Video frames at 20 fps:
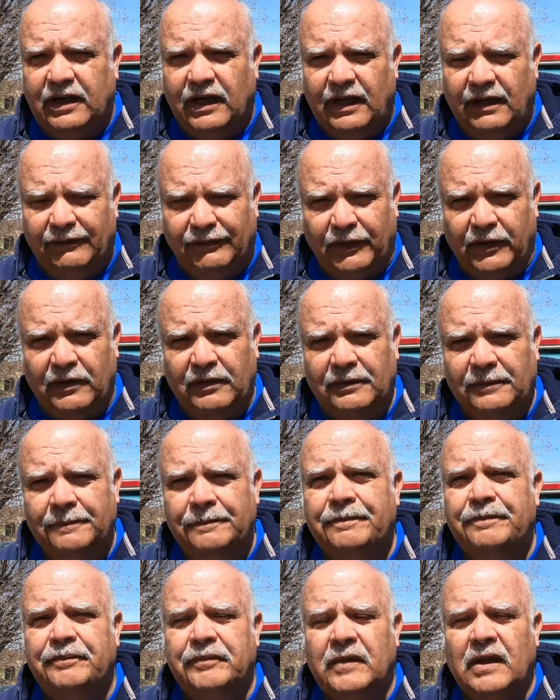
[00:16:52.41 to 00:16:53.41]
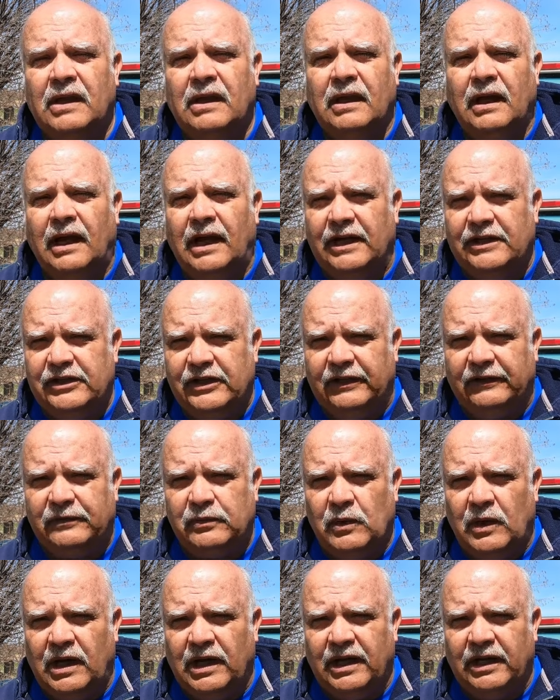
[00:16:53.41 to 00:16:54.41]
covered I
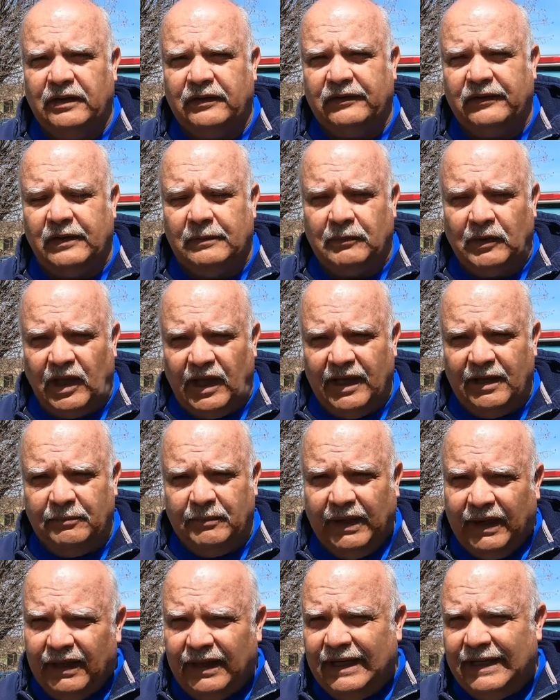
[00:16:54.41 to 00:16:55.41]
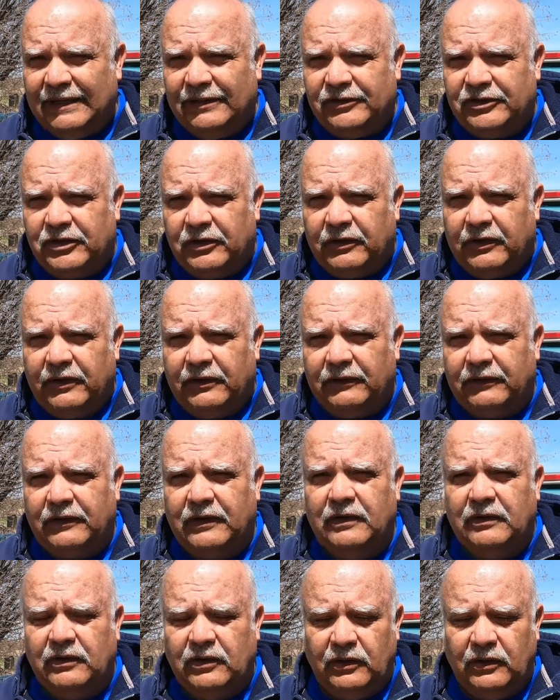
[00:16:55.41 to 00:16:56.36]
just wanted some liability insurance